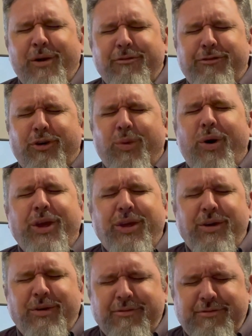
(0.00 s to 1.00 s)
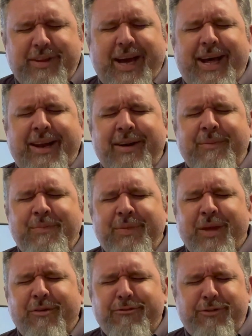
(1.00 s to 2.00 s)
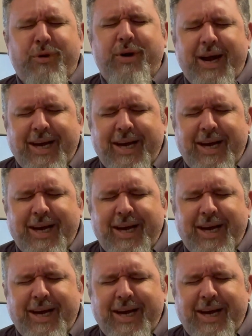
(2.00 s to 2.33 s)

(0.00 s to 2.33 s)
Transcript: for what you have done for